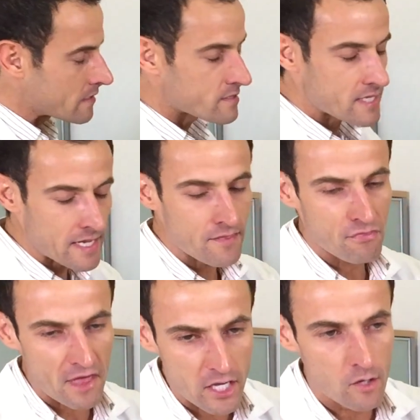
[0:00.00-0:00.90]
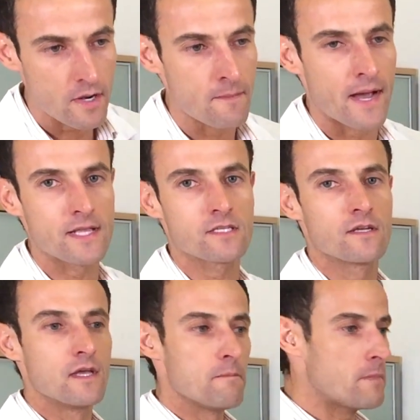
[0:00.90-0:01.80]
are saying thank you very much
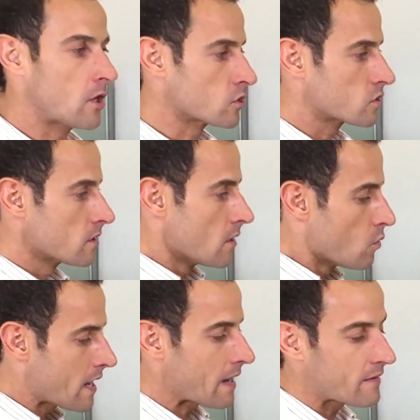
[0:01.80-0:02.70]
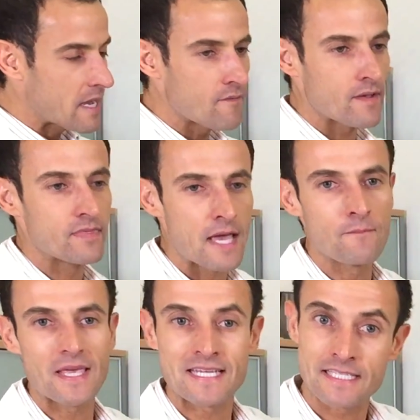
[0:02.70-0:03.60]
because we have given
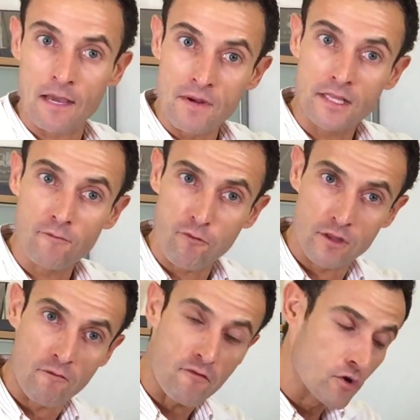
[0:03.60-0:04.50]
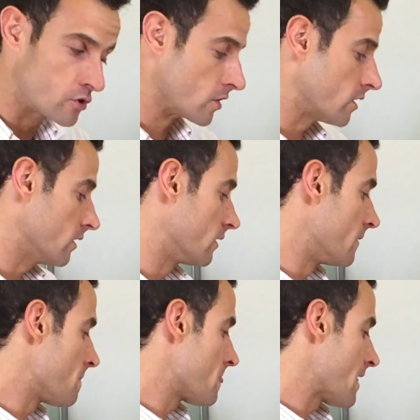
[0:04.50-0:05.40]
them stability for the future.
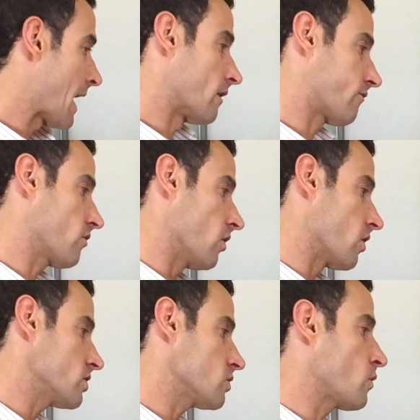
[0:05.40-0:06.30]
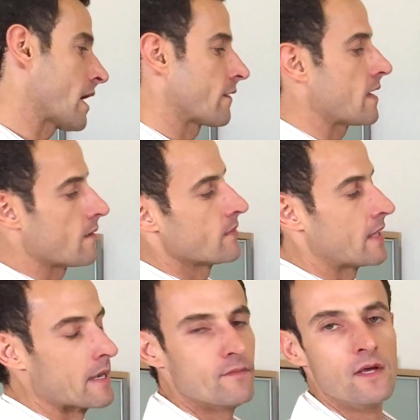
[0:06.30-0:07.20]
And of course, we have given
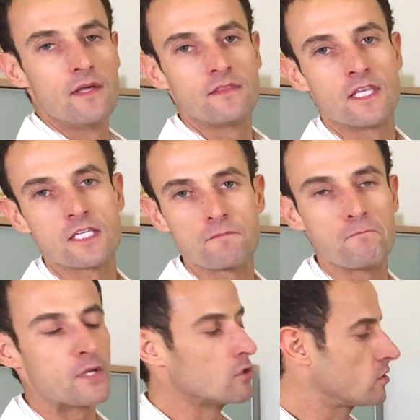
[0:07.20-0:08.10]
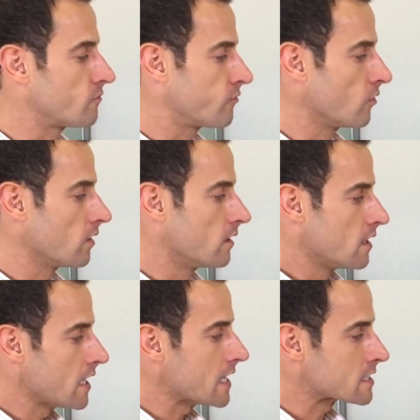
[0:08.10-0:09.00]
them this beautiful
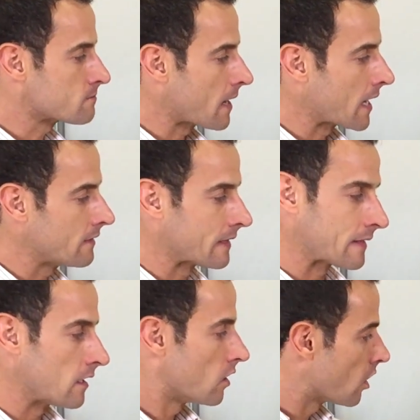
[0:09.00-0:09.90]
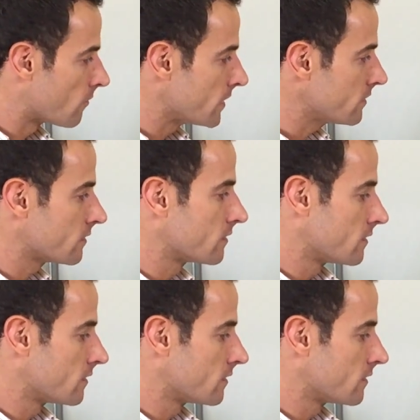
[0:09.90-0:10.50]
smile that I love it.